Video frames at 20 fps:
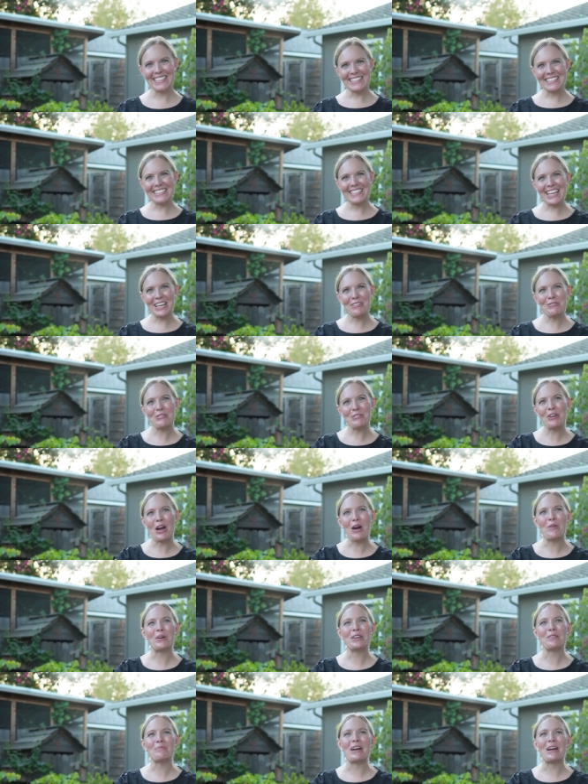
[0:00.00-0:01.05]
Today we've got
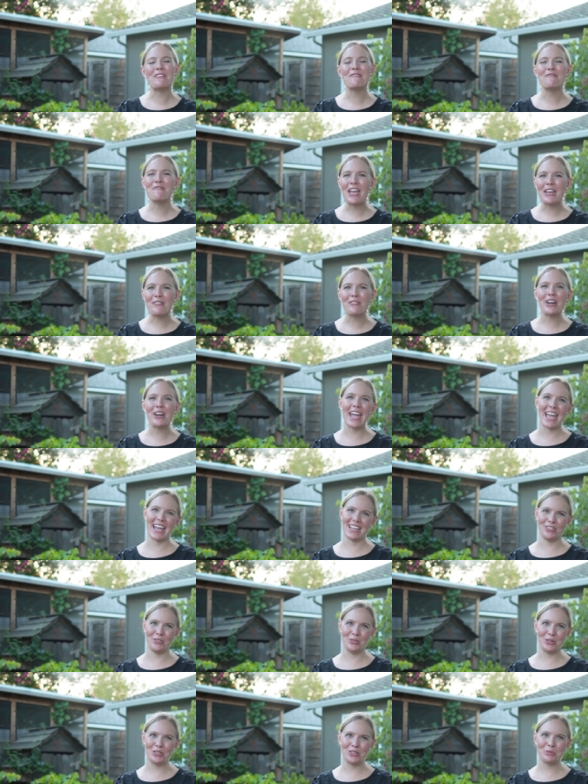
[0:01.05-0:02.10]
one of my favorite
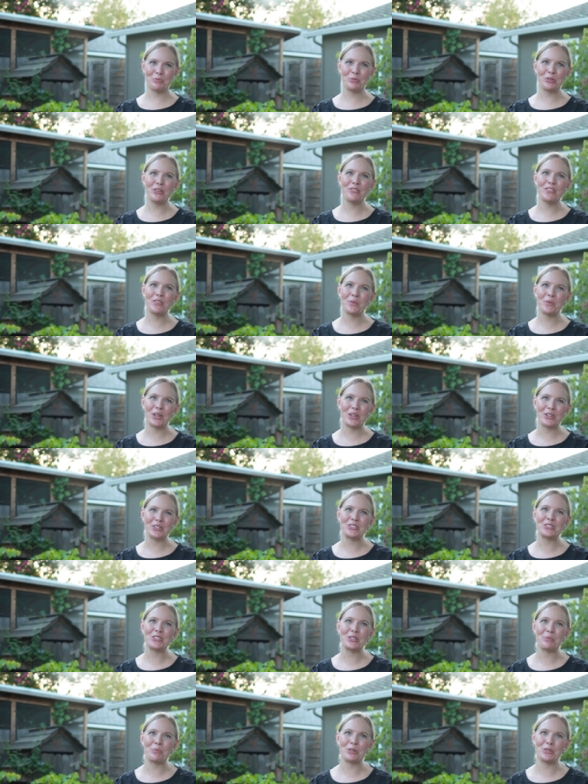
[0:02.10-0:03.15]
annuals, Proven Winners
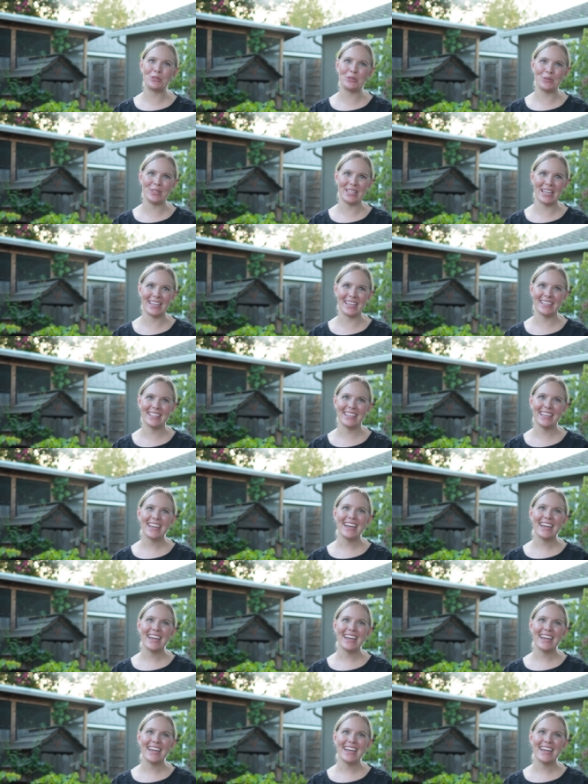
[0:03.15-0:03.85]
Supertunia.